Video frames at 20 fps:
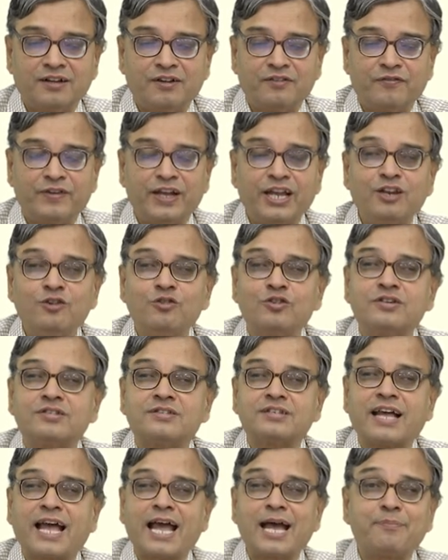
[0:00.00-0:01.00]
failures
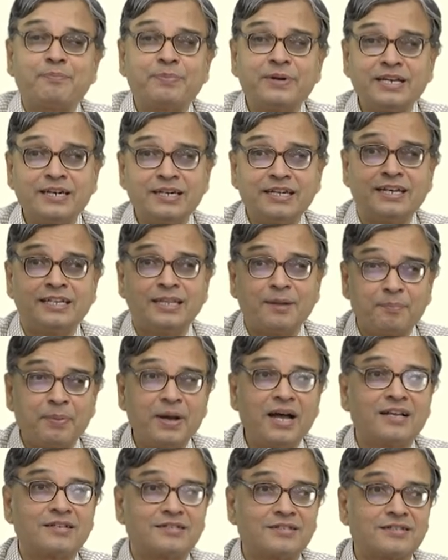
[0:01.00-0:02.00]
happen in the
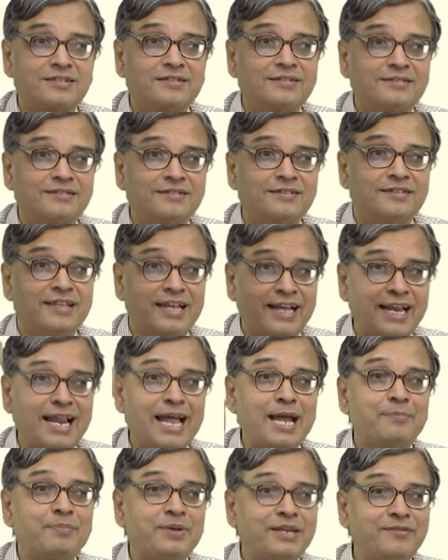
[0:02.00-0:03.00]
past, they can
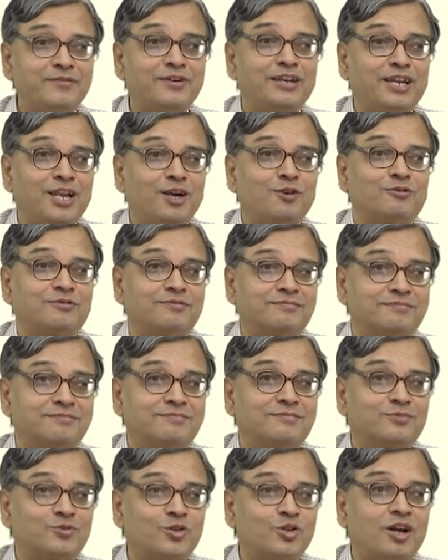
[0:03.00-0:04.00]
happen even now.
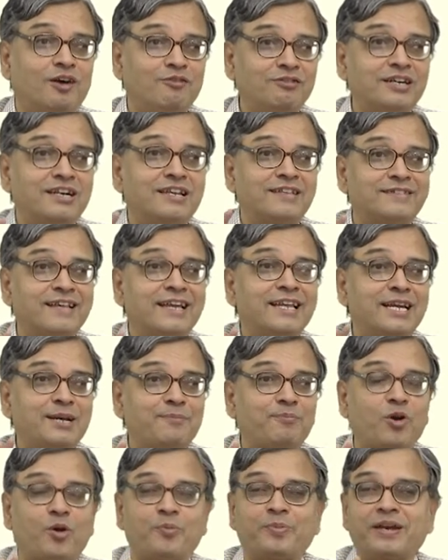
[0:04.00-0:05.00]
So, you have to design it
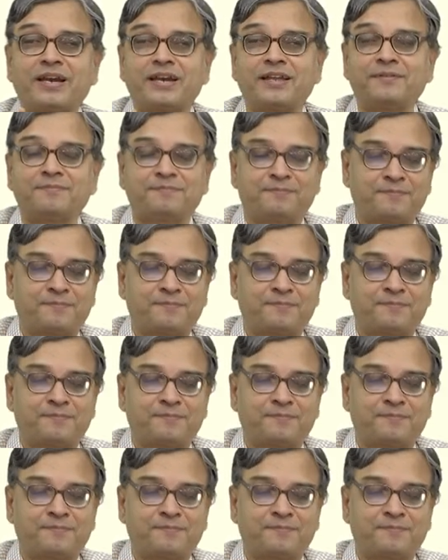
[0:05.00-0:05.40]
properly.